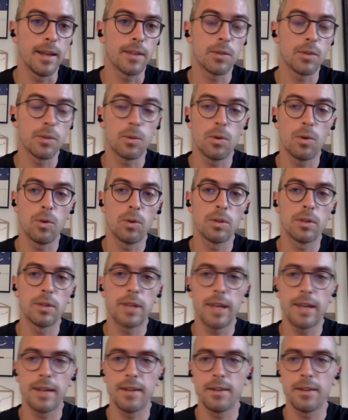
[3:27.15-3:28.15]
so-called
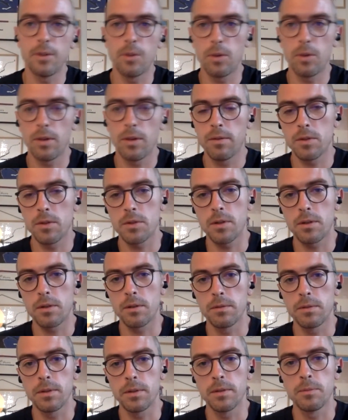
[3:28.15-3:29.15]
Canon Nordic
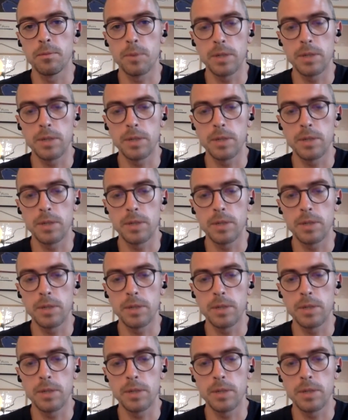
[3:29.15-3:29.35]
photographer,